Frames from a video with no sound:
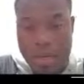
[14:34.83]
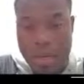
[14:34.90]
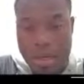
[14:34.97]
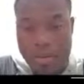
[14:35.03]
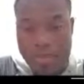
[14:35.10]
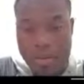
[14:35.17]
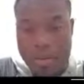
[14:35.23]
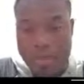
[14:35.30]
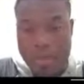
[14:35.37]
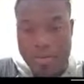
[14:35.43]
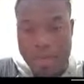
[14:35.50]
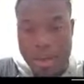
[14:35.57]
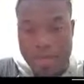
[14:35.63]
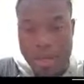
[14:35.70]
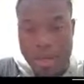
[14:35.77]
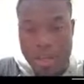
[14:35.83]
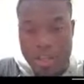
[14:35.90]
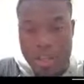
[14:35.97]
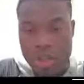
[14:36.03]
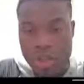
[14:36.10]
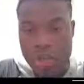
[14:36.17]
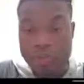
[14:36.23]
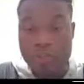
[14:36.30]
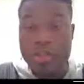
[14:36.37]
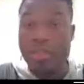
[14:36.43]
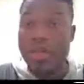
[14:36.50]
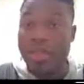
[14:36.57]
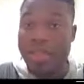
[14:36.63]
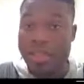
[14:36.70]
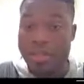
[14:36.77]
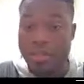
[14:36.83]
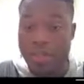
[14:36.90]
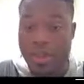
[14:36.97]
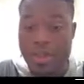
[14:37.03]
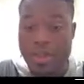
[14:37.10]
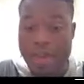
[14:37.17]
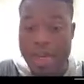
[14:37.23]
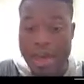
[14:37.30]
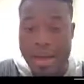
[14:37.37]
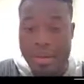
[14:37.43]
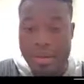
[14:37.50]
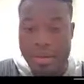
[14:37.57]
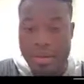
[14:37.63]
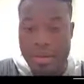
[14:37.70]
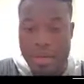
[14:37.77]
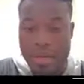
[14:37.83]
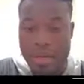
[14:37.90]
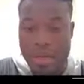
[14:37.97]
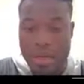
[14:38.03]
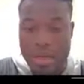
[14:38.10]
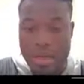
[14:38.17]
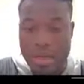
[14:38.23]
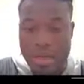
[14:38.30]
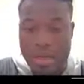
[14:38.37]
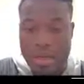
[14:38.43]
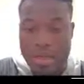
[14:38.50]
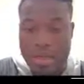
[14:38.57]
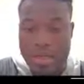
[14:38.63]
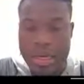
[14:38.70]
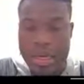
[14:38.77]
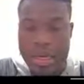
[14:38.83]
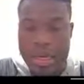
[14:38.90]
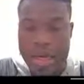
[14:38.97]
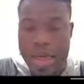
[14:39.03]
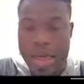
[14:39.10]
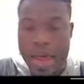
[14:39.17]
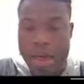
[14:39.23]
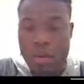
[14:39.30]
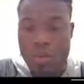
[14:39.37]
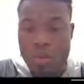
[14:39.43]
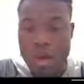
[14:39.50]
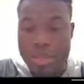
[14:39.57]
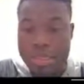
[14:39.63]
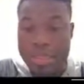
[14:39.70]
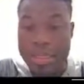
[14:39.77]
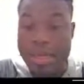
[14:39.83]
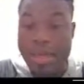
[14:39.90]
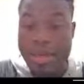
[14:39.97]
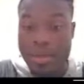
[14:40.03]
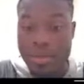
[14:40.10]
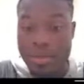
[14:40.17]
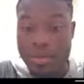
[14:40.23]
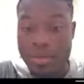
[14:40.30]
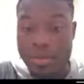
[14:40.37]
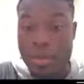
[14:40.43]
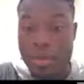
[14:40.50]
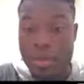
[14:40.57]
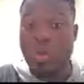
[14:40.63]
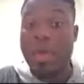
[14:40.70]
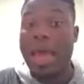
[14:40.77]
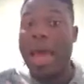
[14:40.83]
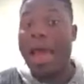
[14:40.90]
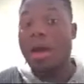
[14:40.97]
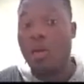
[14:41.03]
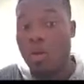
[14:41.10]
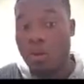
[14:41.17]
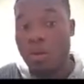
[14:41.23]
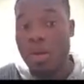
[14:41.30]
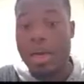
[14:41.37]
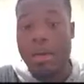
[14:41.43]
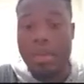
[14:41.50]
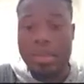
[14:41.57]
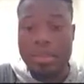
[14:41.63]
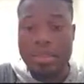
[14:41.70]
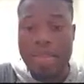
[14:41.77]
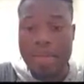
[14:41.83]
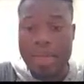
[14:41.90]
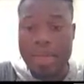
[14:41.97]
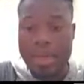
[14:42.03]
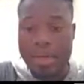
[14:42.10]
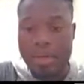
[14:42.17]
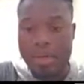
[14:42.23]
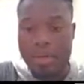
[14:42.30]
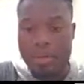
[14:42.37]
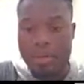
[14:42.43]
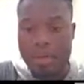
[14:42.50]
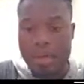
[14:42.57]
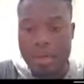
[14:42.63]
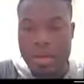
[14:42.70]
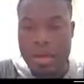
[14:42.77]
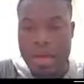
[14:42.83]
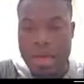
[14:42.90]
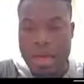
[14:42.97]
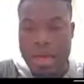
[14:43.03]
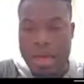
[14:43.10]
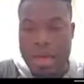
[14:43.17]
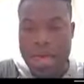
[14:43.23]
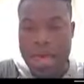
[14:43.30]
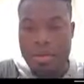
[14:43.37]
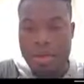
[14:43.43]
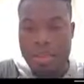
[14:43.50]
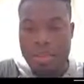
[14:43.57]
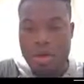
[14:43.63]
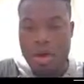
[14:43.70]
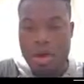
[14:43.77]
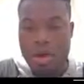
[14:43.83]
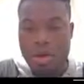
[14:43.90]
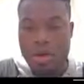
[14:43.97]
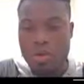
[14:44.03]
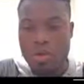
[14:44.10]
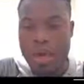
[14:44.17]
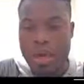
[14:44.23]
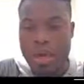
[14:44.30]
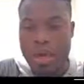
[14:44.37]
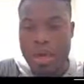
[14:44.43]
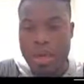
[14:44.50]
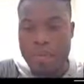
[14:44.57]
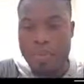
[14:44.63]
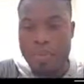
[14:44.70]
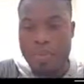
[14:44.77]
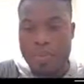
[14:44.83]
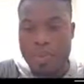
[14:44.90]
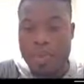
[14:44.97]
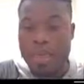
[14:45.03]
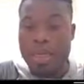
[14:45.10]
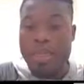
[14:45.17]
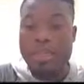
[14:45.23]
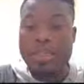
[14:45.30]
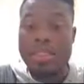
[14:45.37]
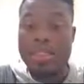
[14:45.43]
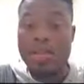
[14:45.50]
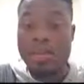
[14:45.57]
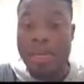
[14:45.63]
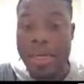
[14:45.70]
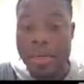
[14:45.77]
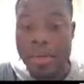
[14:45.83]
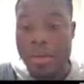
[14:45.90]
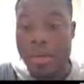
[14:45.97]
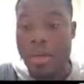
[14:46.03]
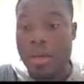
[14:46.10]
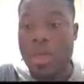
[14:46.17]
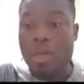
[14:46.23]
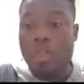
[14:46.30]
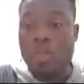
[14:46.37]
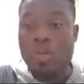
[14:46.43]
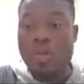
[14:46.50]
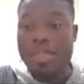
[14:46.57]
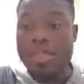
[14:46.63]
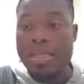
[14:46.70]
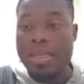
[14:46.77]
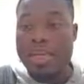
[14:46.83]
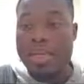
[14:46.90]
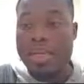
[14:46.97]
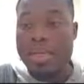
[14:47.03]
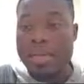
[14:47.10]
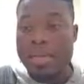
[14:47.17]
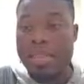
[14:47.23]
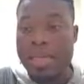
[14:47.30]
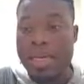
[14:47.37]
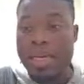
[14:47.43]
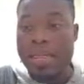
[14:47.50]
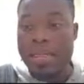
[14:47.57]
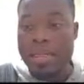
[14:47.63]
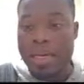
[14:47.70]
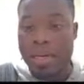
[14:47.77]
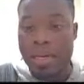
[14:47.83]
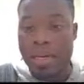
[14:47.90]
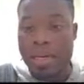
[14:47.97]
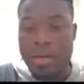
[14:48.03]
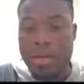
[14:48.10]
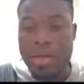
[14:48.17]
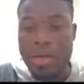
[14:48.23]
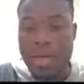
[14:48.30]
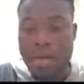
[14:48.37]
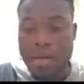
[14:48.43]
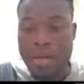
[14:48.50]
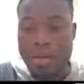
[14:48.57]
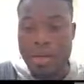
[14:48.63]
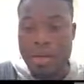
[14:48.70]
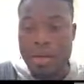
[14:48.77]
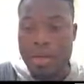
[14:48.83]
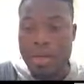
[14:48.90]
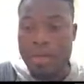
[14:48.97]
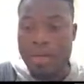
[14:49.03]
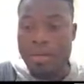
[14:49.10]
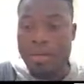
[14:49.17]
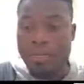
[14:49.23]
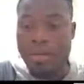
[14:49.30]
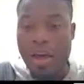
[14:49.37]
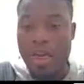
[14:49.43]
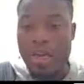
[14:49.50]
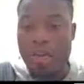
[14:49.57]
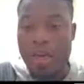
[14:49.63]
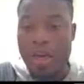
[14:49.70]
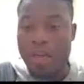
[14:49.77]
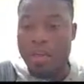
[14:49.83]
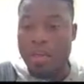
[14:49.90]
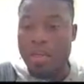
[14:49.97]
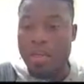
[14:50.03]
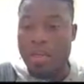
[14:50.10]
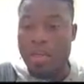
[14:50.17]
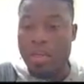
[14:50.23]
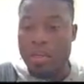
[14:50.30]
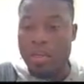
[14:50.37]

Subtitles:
of n divided by 2, so that's in the first half, then add 1 to that. So now I'm in the second half. I want to go all the way until the end. So once again, in this case here, end evaluated